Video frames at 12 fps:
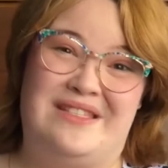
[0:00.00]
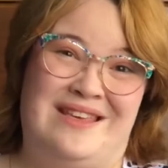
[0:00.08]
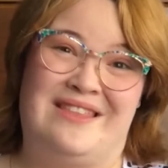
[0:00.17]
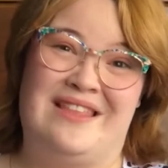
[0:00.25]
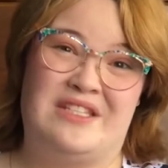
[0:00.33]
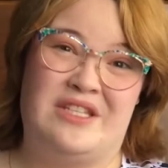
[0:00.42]
thing
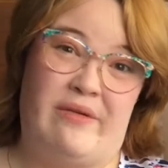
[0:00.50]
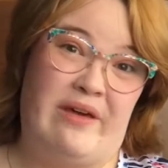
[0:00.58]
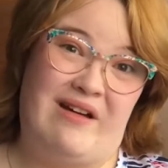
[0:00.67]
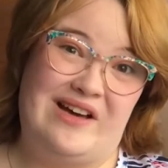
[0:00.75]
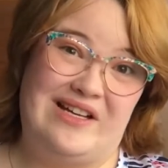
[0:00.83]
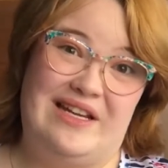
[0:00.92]
that's going
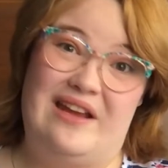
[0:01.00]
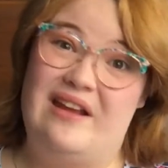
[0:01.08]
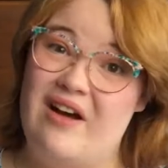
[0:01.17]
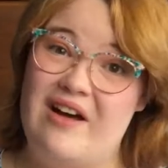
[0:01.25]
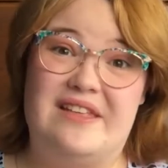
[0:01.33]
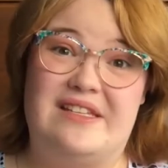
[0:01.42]
on, and
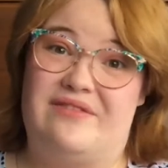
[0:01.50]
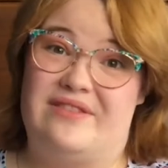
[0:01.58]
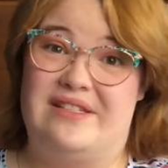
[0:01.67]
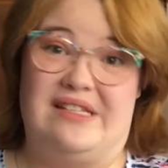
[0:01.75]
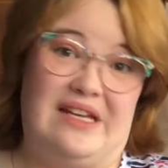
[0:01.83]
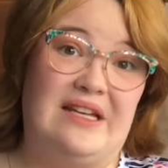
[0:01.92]
all the different
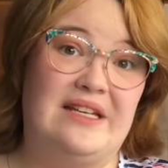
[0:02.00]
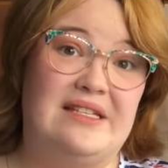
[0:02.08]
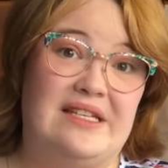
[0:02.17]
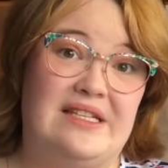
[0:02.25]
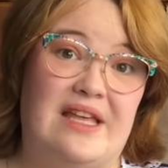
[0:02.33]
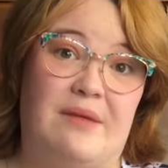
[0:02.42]

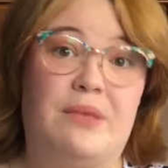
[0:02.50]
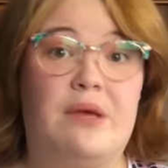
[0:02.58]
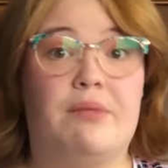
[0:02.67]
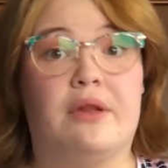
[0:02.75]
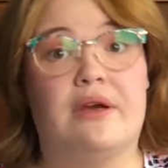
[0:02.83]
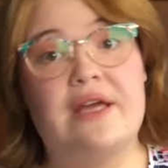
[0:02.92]
sicknesses that
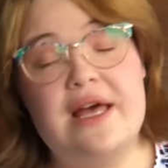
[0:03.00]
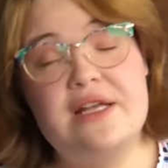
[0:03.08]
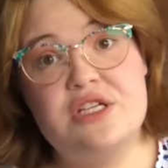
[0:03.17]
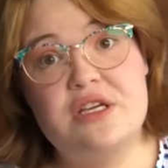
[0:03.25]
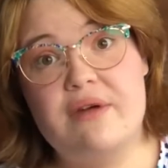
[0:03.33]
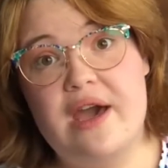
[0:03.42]
people are
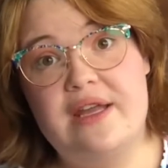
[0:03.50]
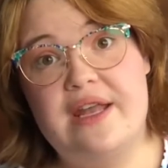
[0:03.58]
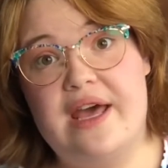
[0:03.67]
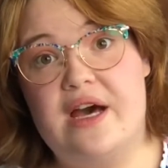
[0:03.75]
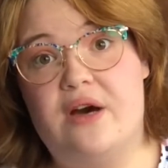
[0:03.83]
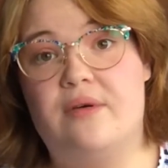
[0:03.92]
catching right
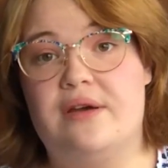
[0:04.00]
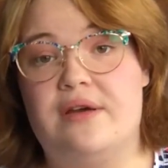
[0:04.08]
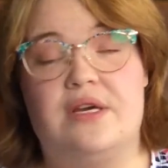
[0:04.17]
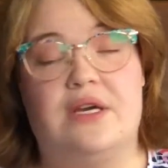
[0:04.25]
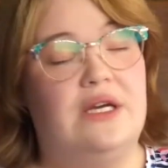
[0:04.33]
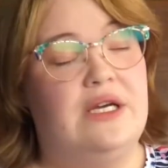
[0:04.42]
now,
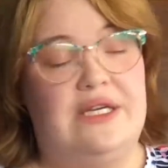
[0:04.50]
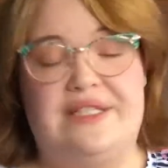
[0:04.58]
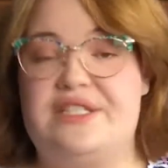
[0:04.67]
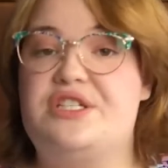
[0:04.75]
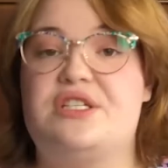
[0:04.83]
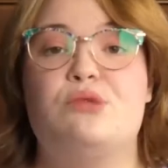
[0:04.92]

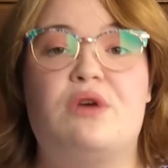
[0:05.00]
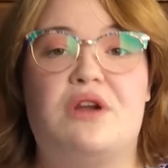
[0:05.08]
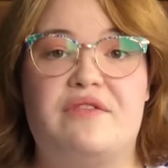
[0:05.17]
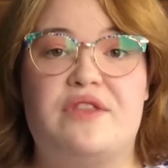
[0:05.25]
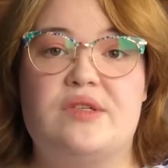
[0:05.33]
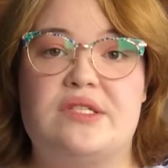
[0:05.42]
it's just one
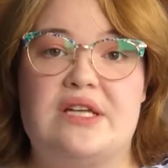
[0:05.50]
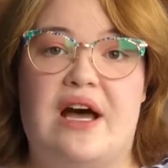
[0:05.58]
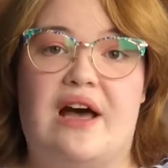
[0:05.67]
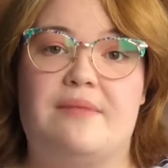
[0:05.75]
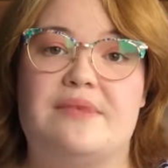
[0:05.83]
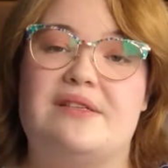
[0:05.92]
of those
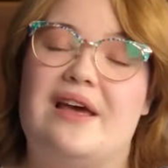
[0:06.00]
times.